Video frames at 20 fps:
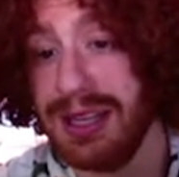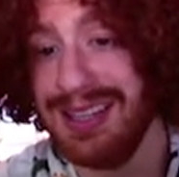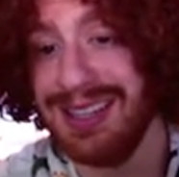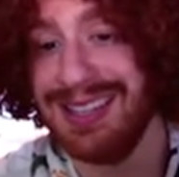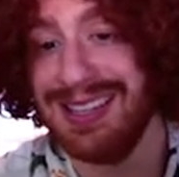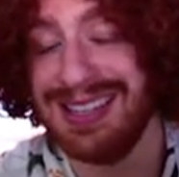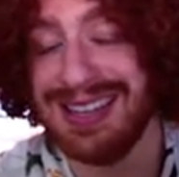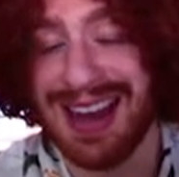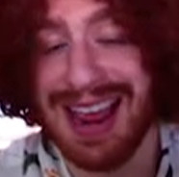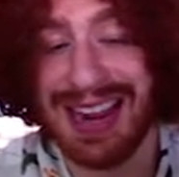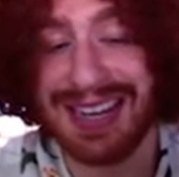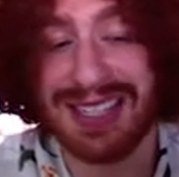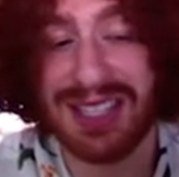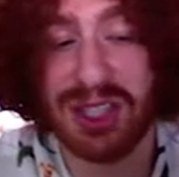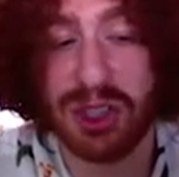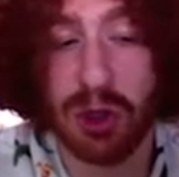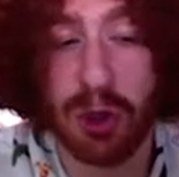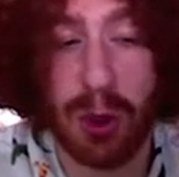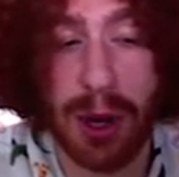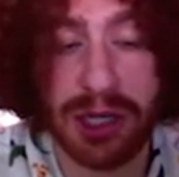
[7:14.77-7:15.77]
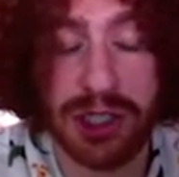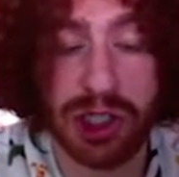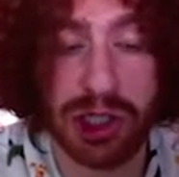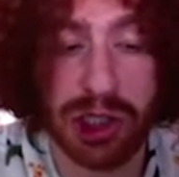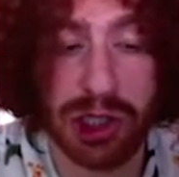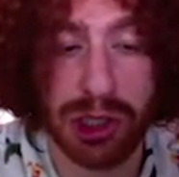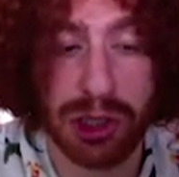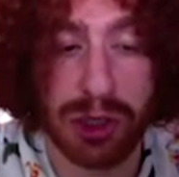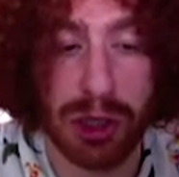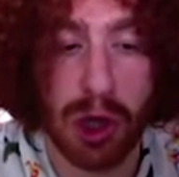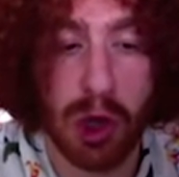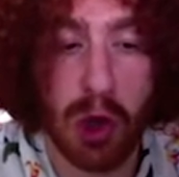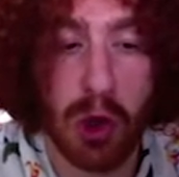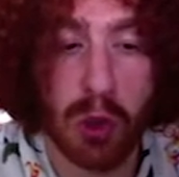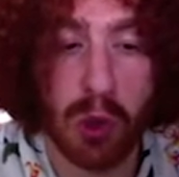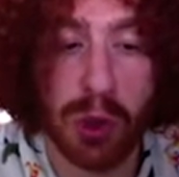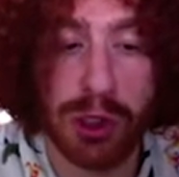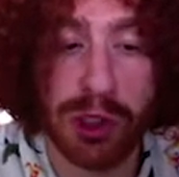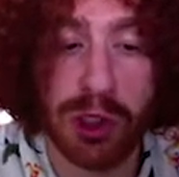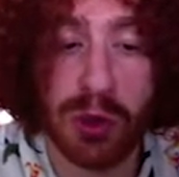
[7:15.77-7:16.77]
Next question.
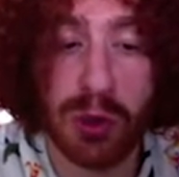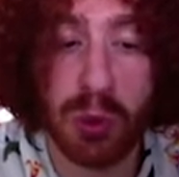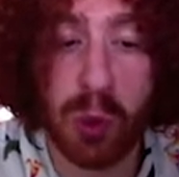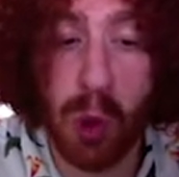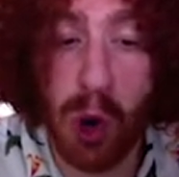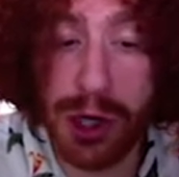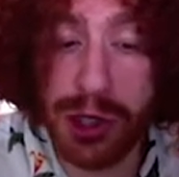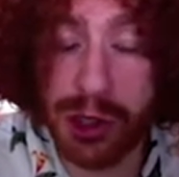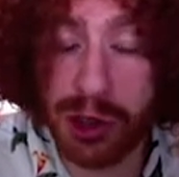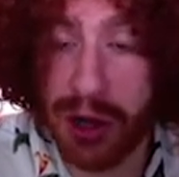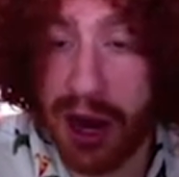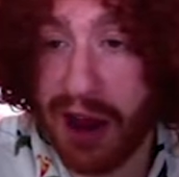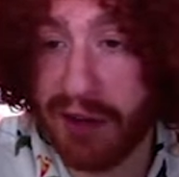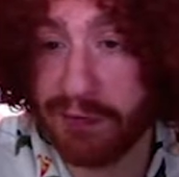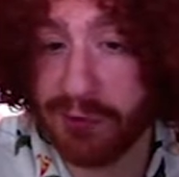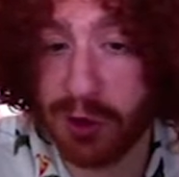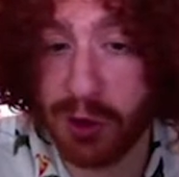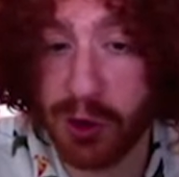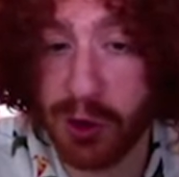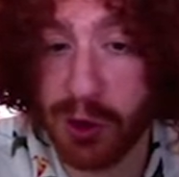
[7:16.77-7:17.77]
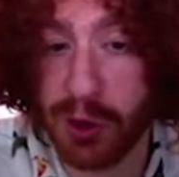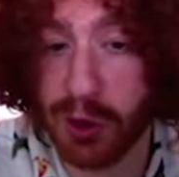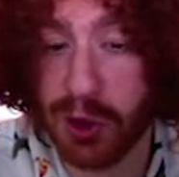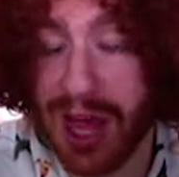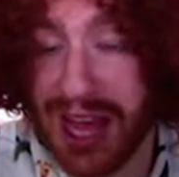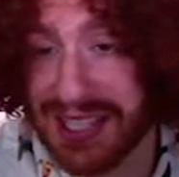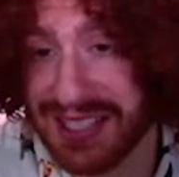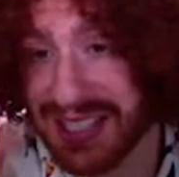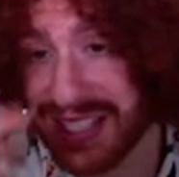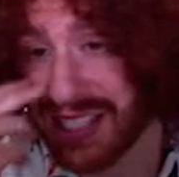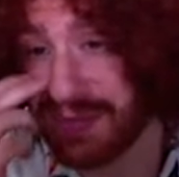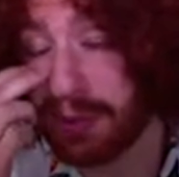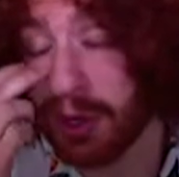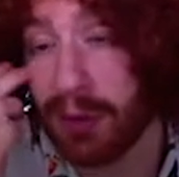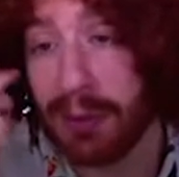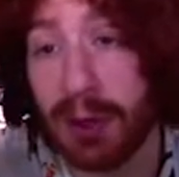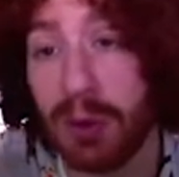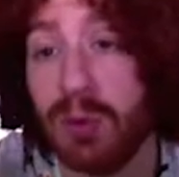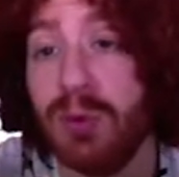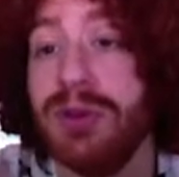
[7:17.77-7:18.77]
What do you wonder after the last
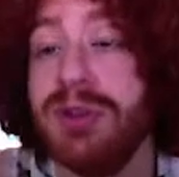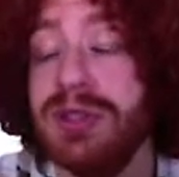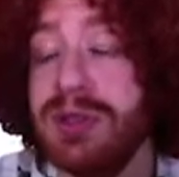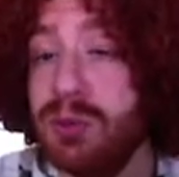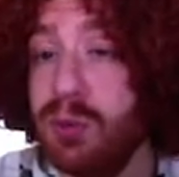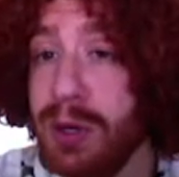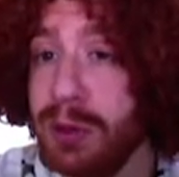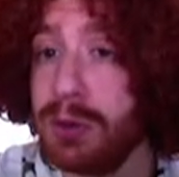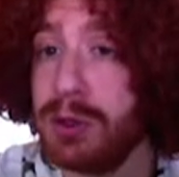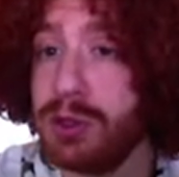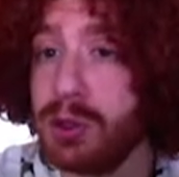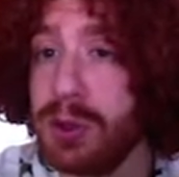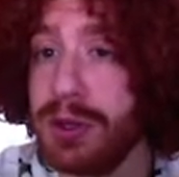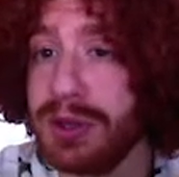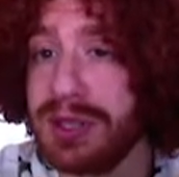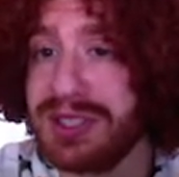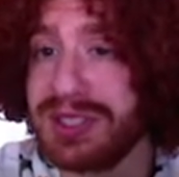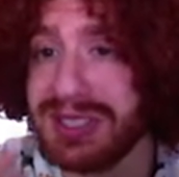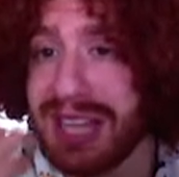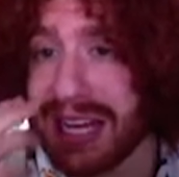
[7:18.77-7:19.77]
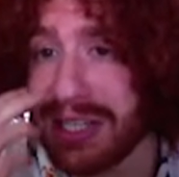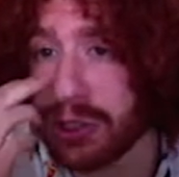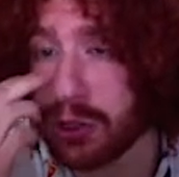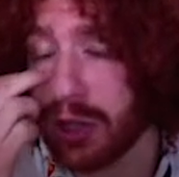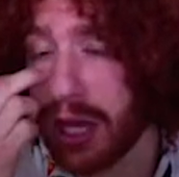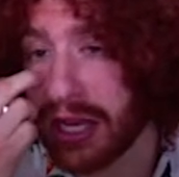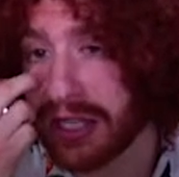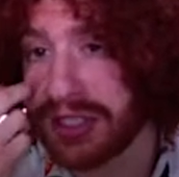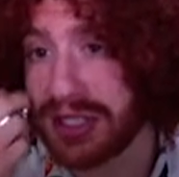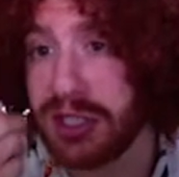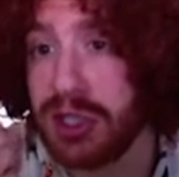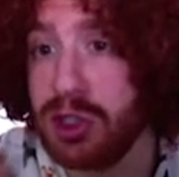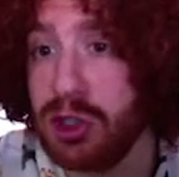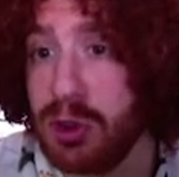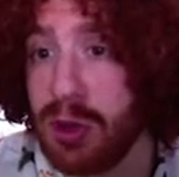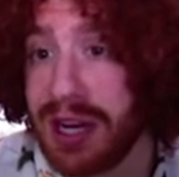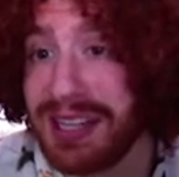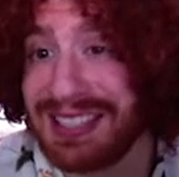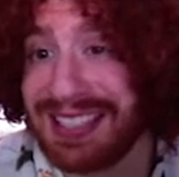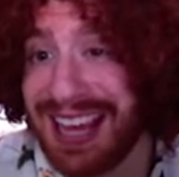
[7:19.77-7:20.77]
experiment? We were doing this last class. You
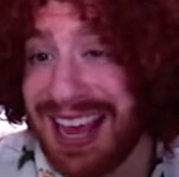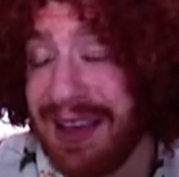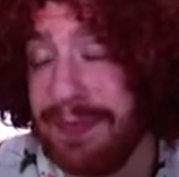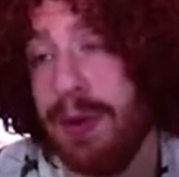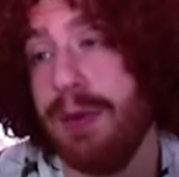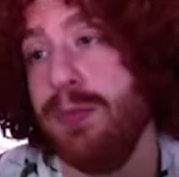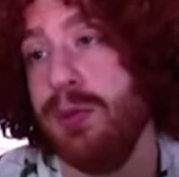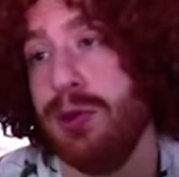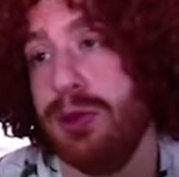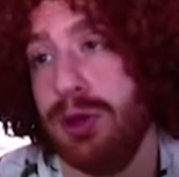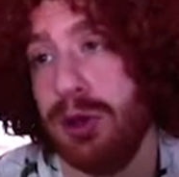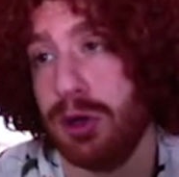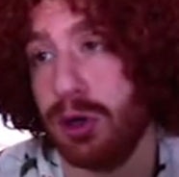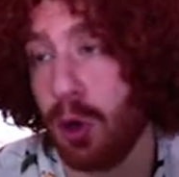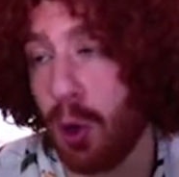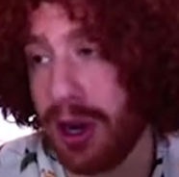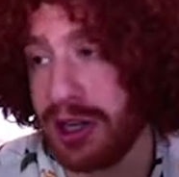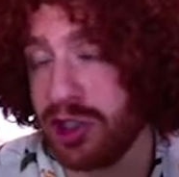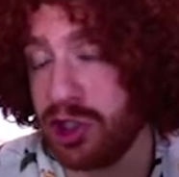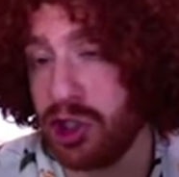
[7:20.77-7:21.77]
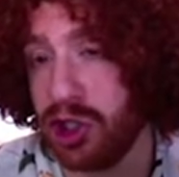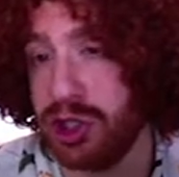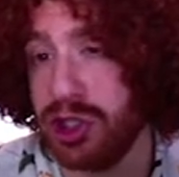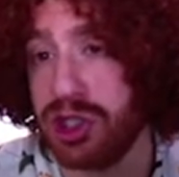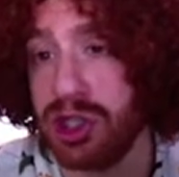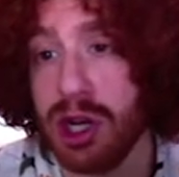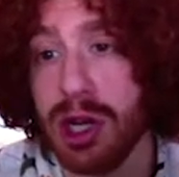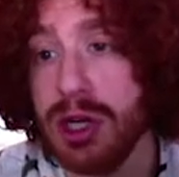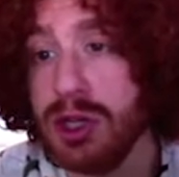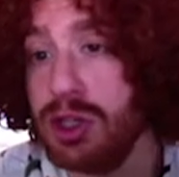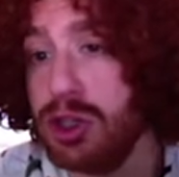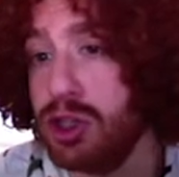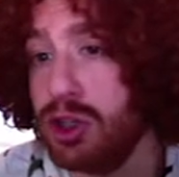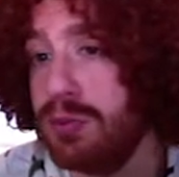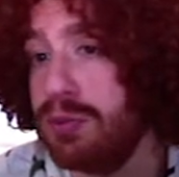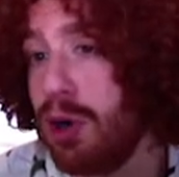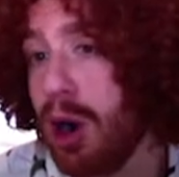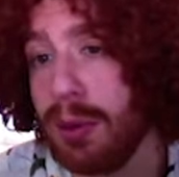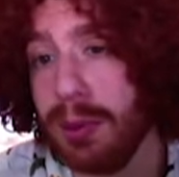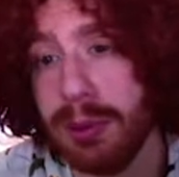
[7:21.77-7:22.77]
guys came up with your questions, so you
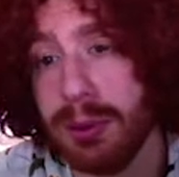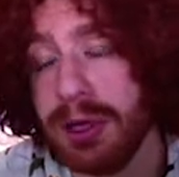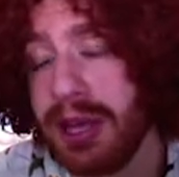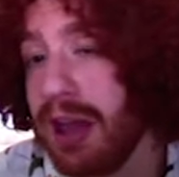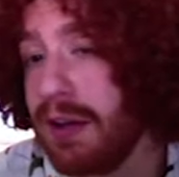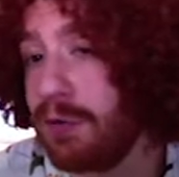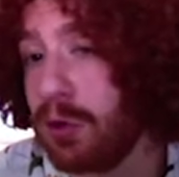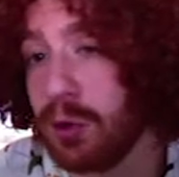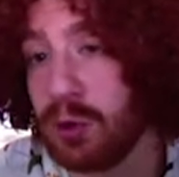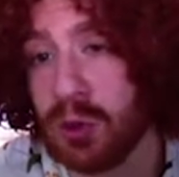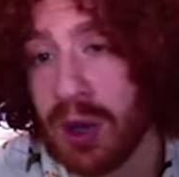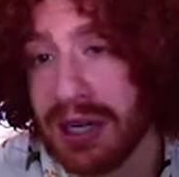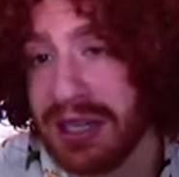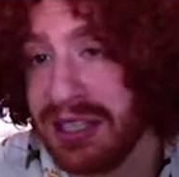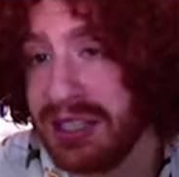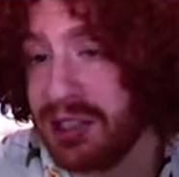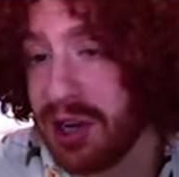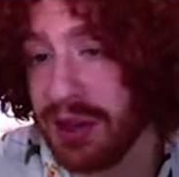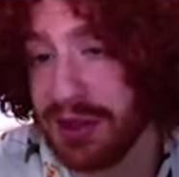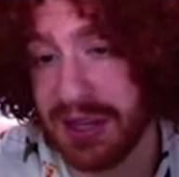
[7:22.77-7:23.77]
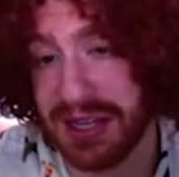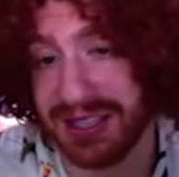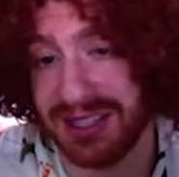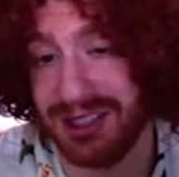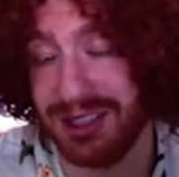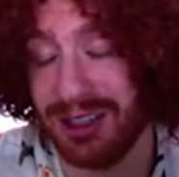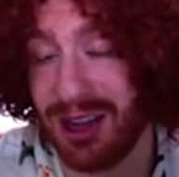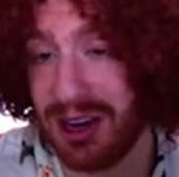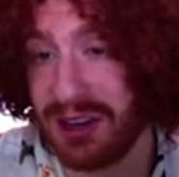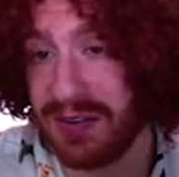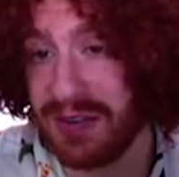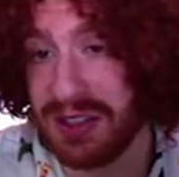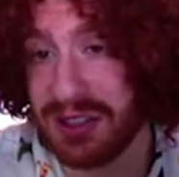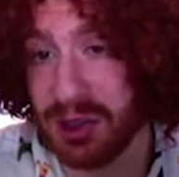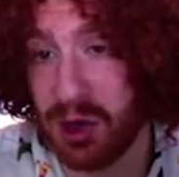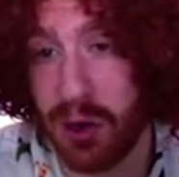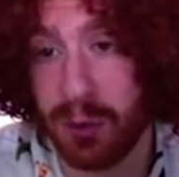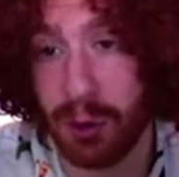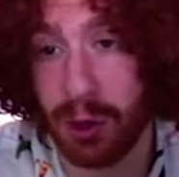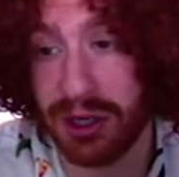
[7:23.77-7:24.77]
probably have already done this. A lot of this
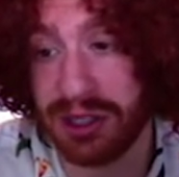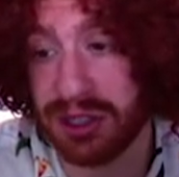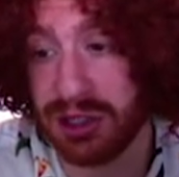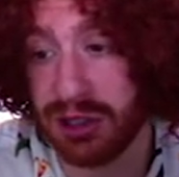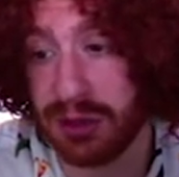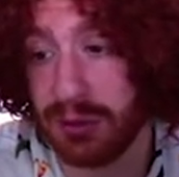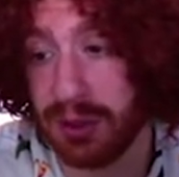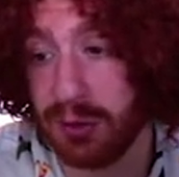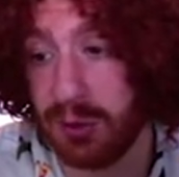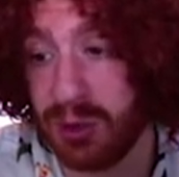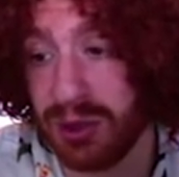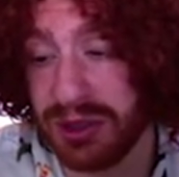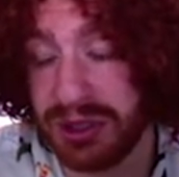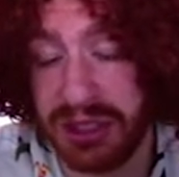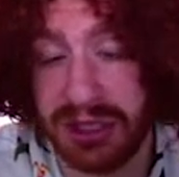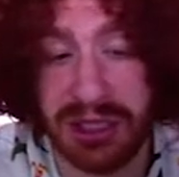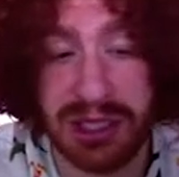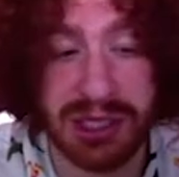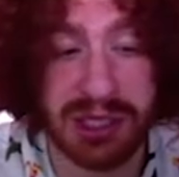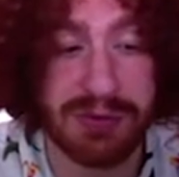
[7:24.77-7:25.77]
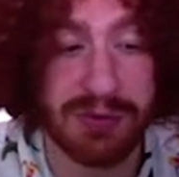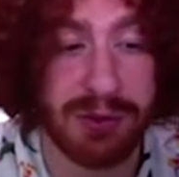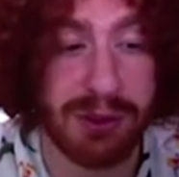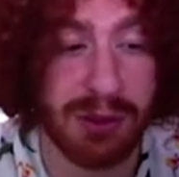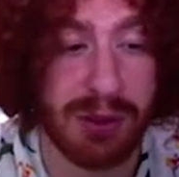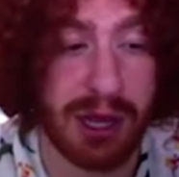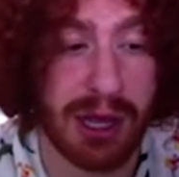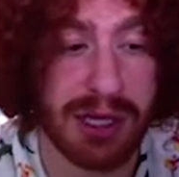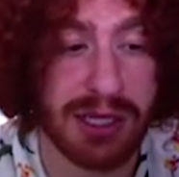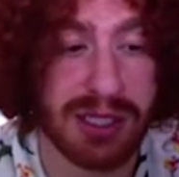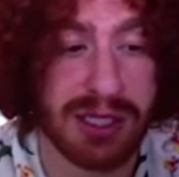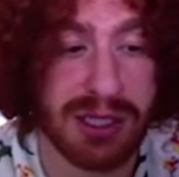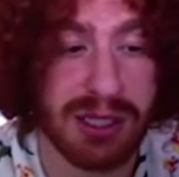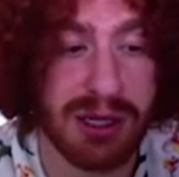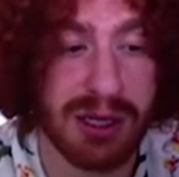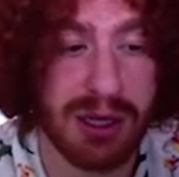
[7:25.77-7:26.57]
homework is going to be really easy for you guys.